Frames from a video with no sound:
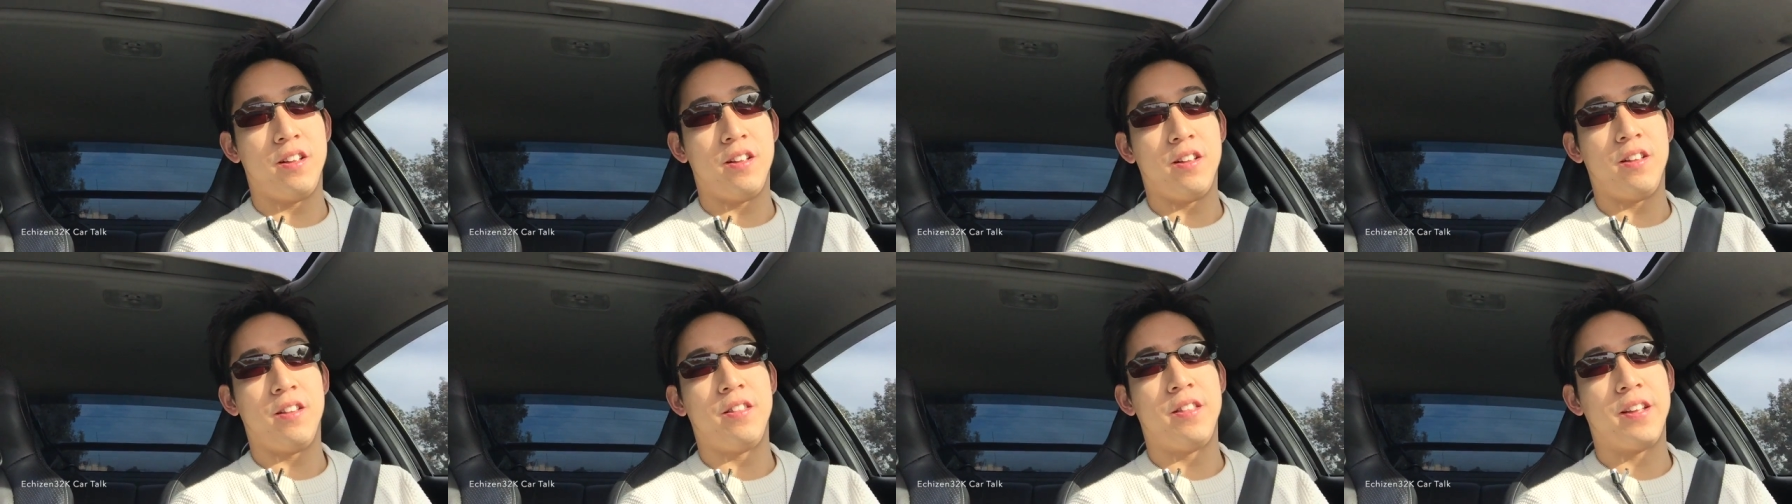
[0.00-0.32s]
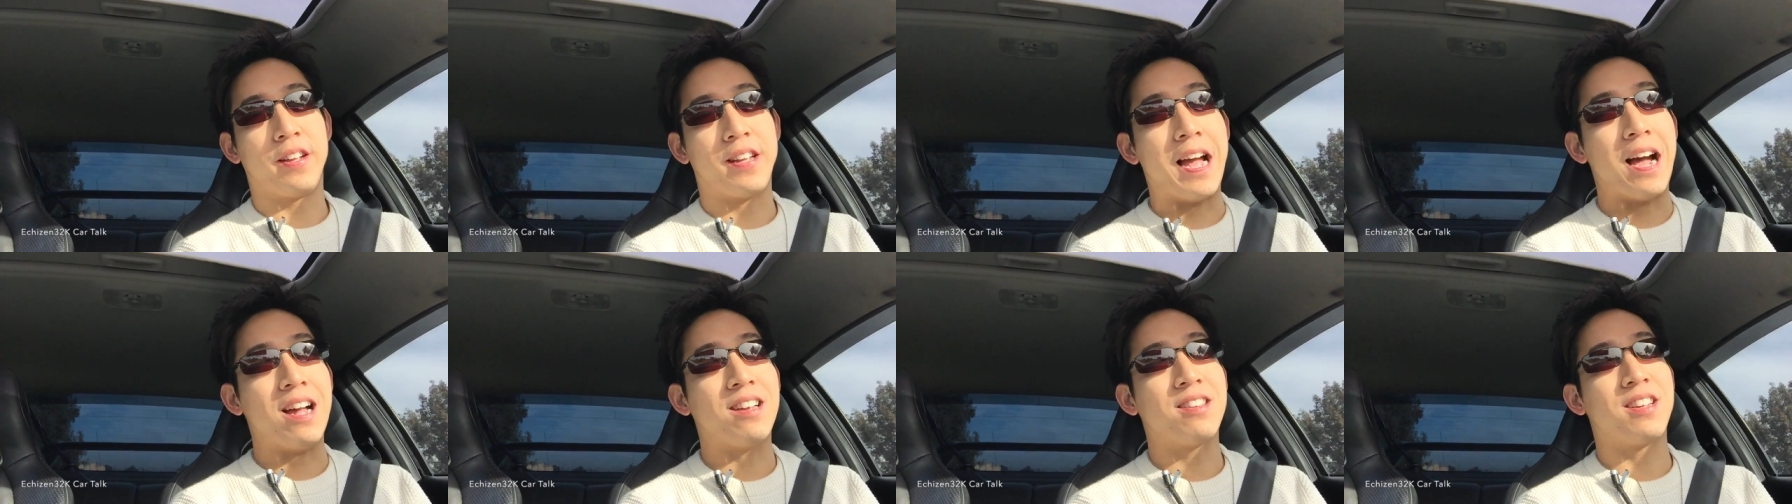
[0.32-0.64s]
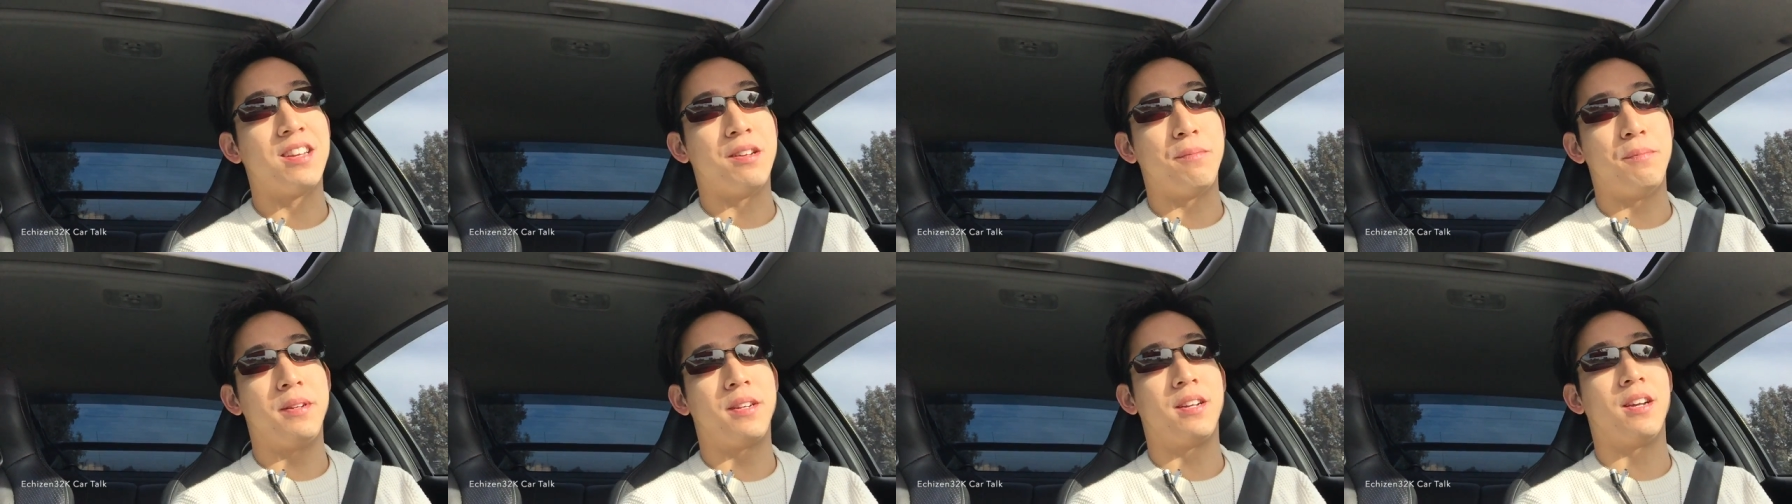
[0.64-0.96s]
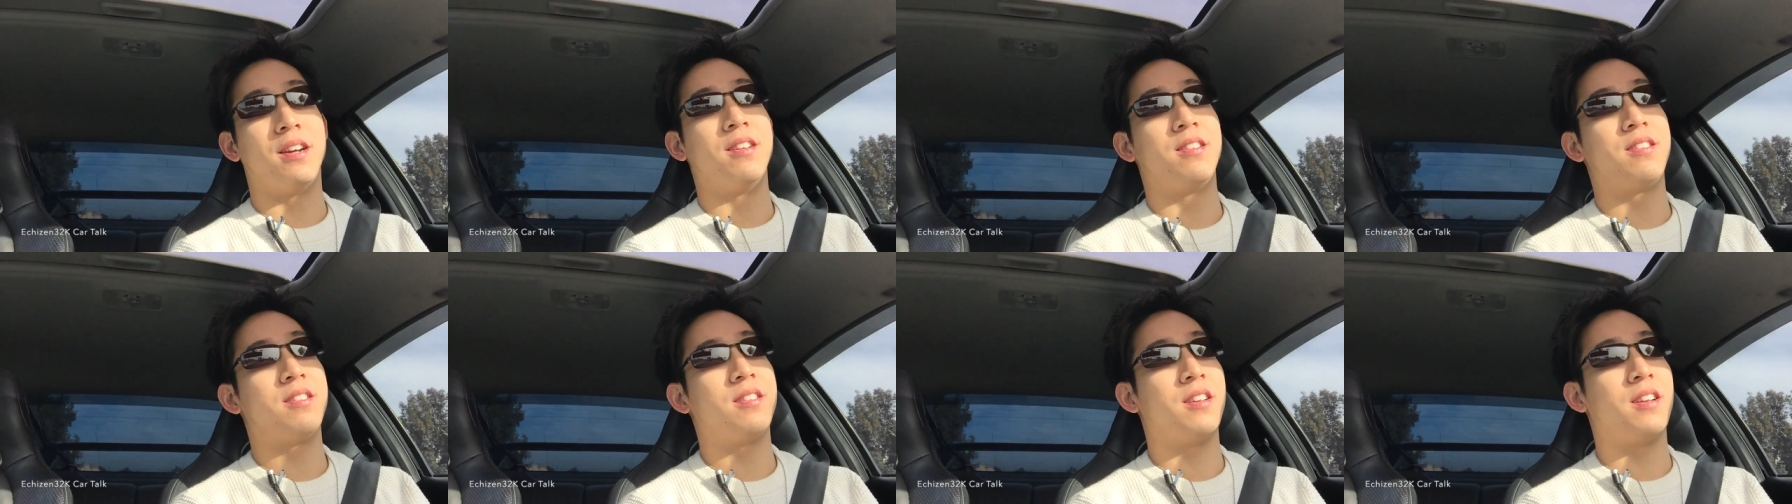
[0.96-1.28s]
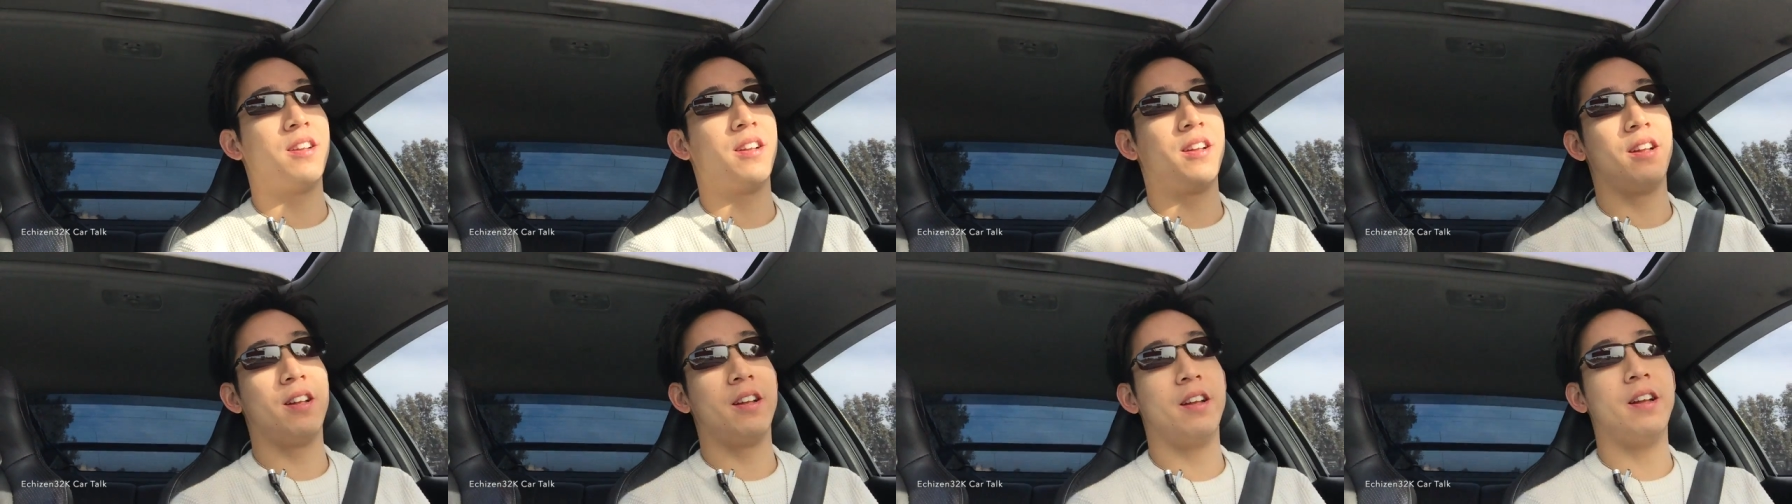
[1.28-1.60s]
the gasket, because
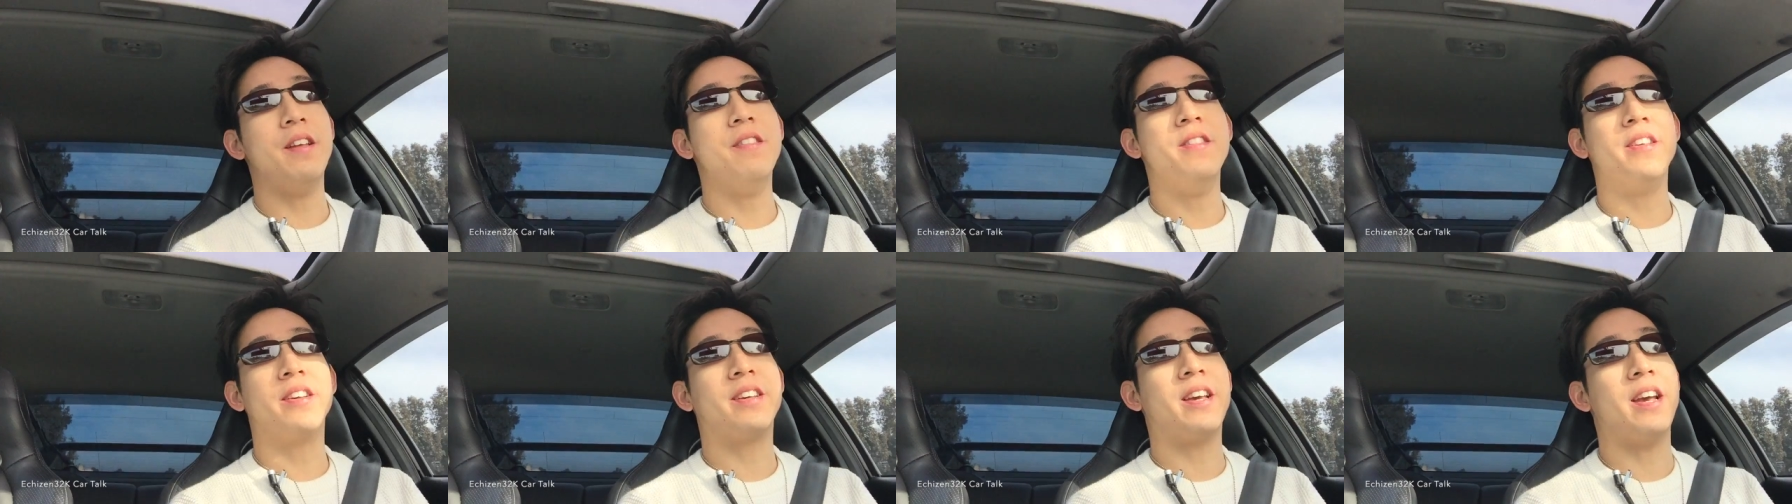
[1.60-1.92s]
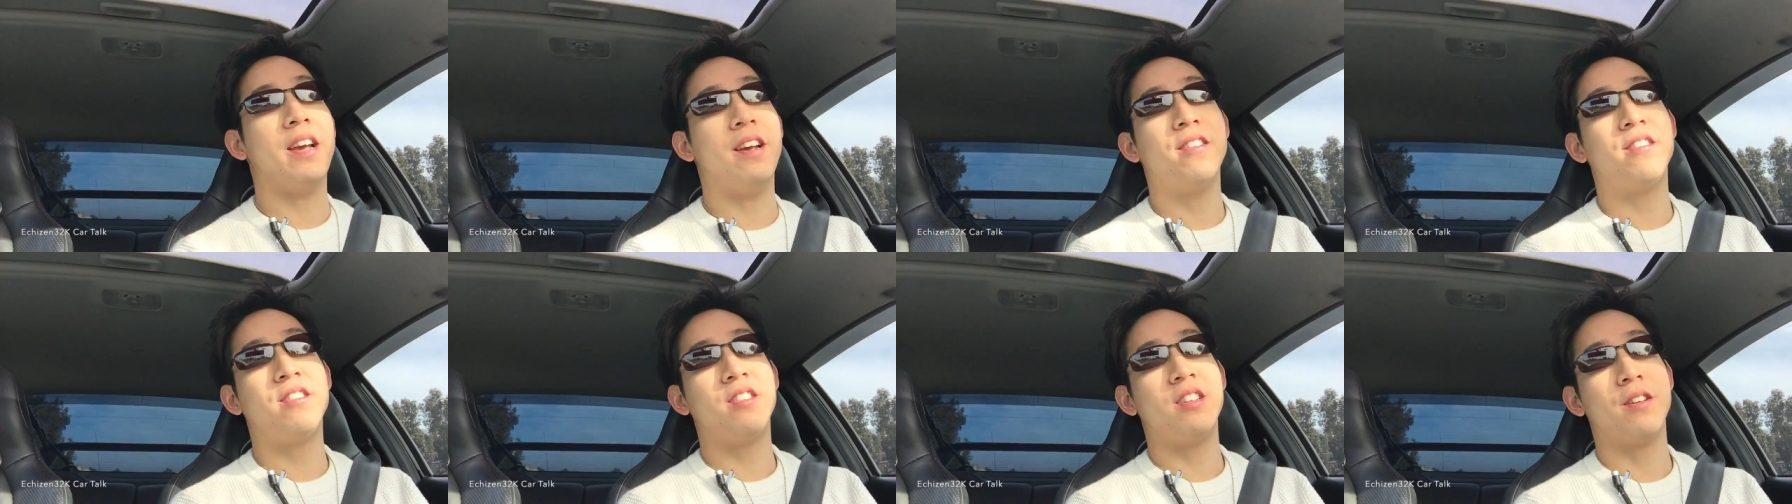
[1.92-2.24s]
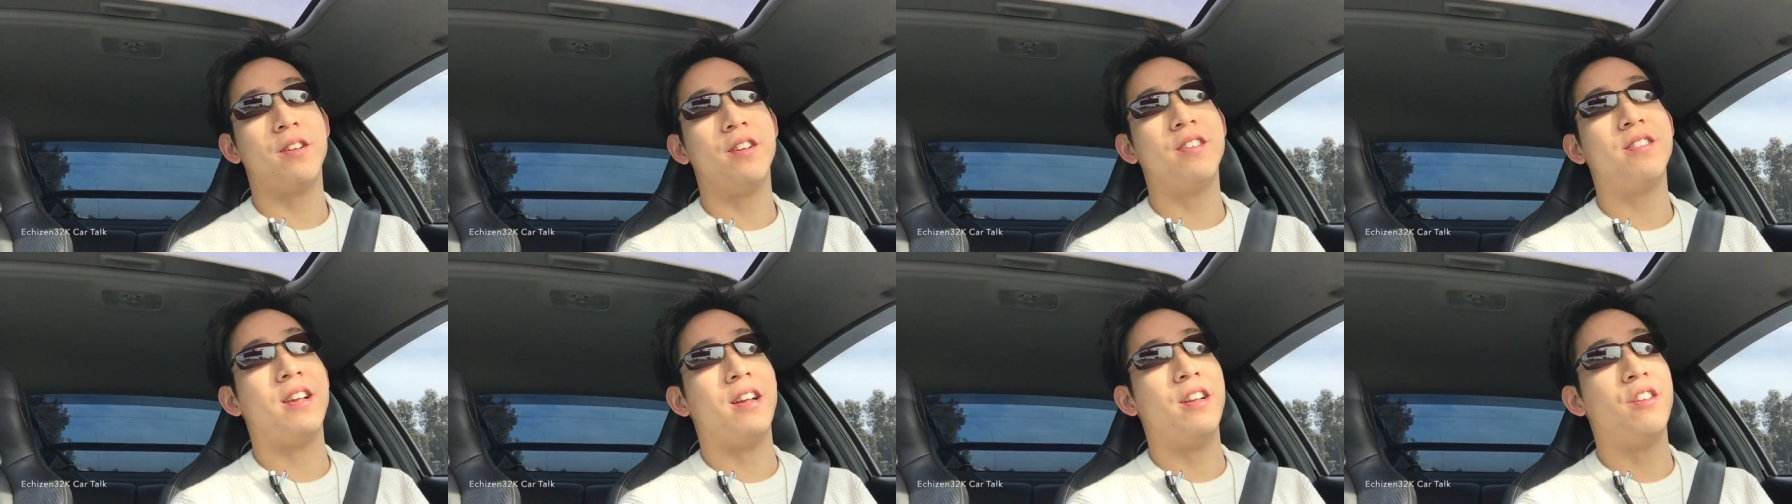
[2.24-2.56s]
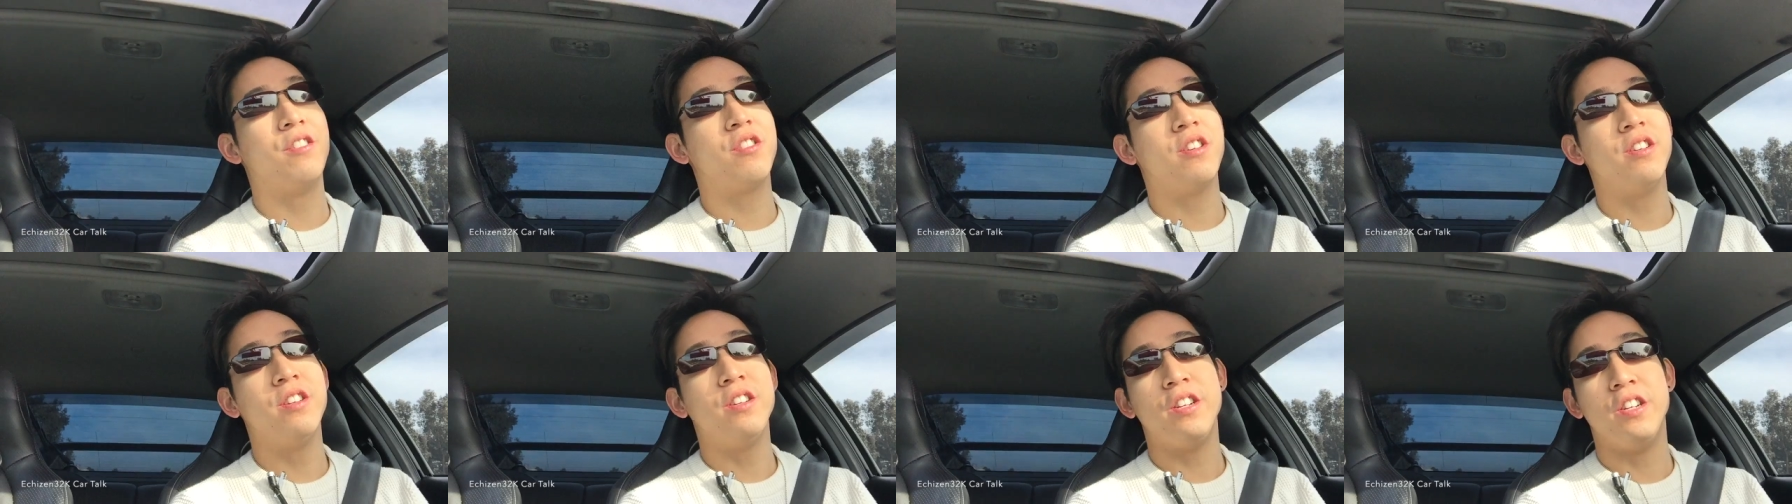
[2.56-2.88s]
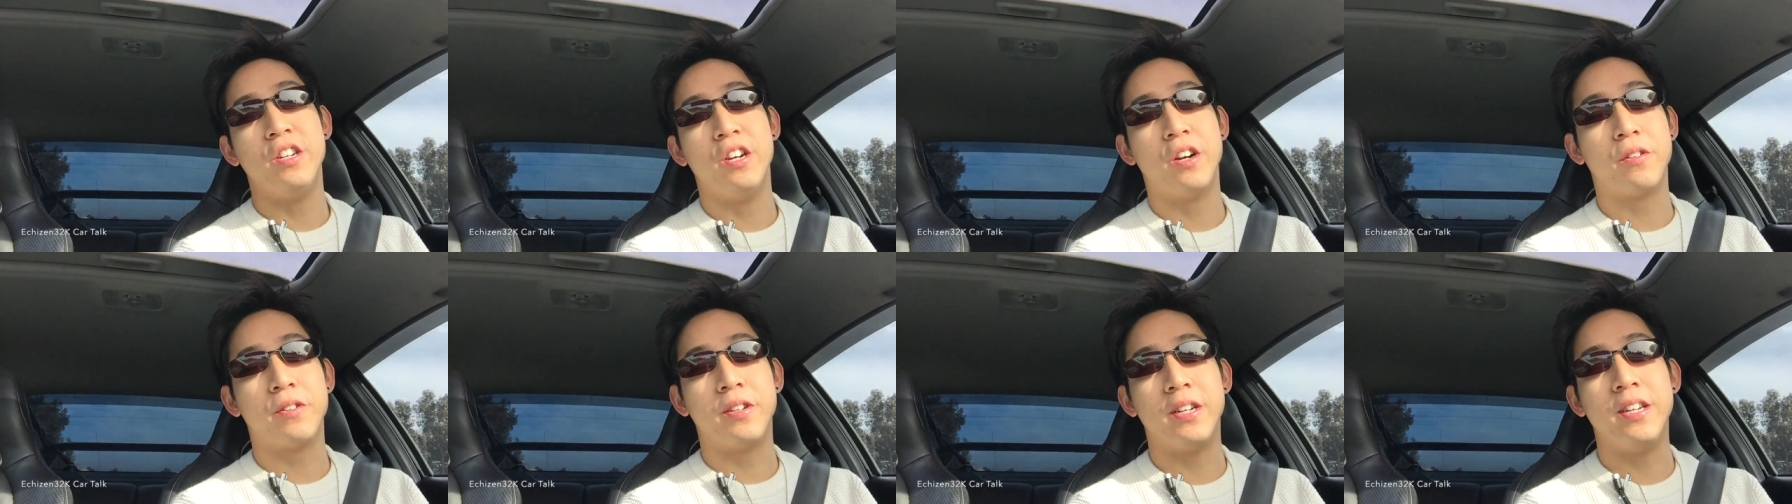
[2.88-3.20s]
in the K series engine you
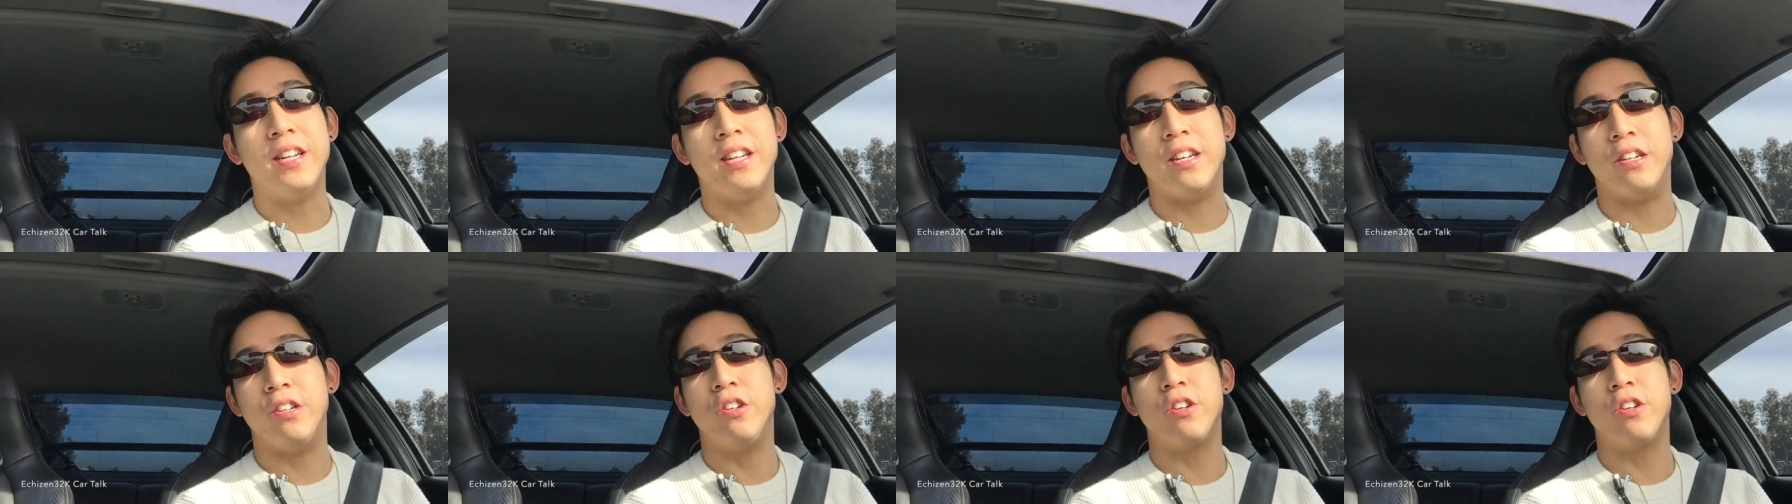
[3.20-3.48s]
don't need it.